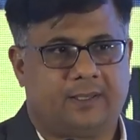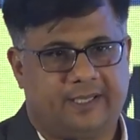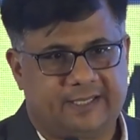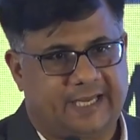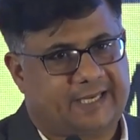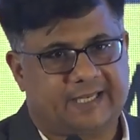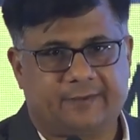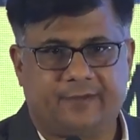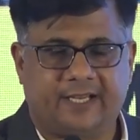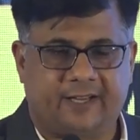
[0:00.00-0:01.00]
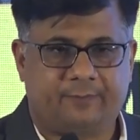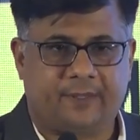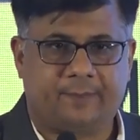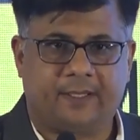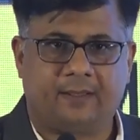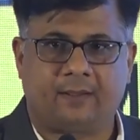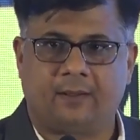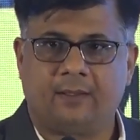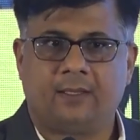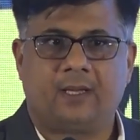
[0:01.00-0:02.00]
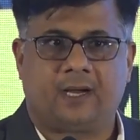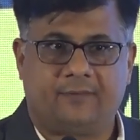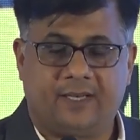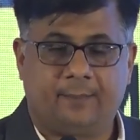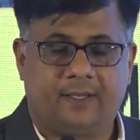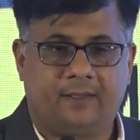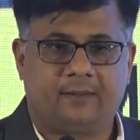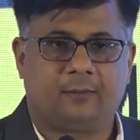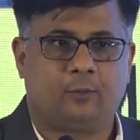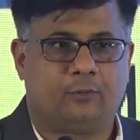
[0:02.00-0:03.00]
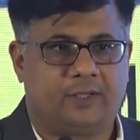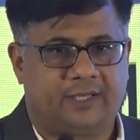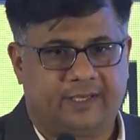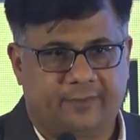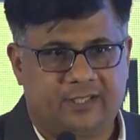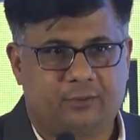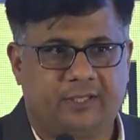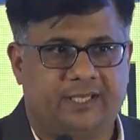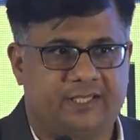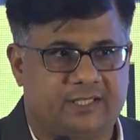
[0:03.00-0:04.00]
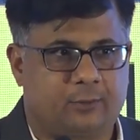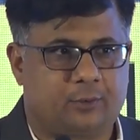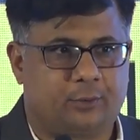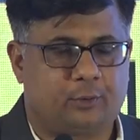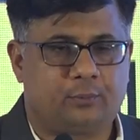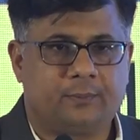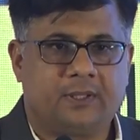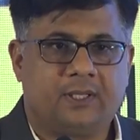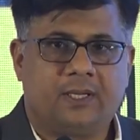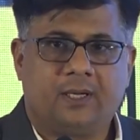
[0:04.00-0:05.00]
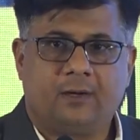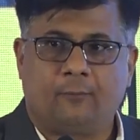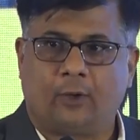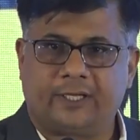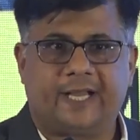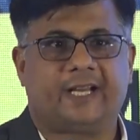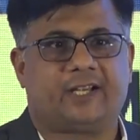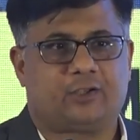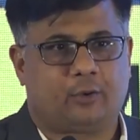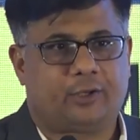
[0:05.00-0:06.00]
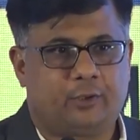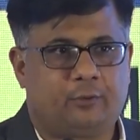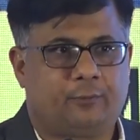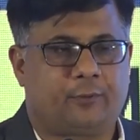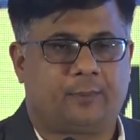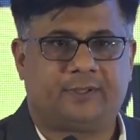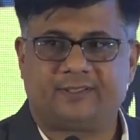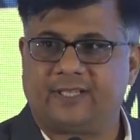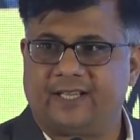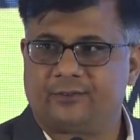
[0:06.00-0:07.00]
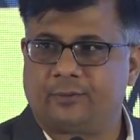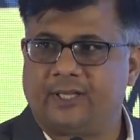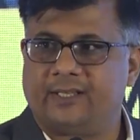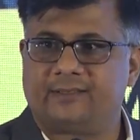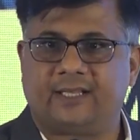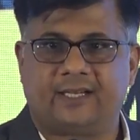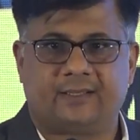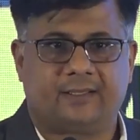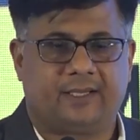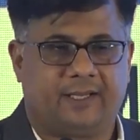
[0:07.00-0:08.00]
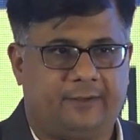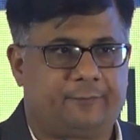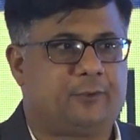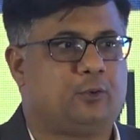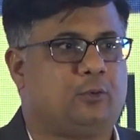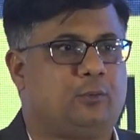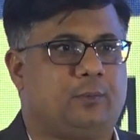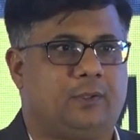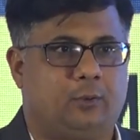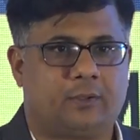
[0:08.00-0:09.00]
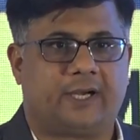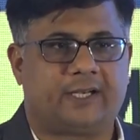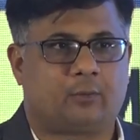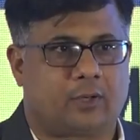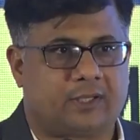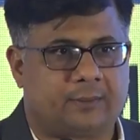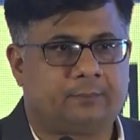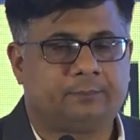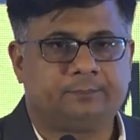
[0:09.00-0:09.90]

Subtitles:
In Calcutta, we have people available who will eventually reach out to you. What I can assure you from this dais today is that if you look at quantum,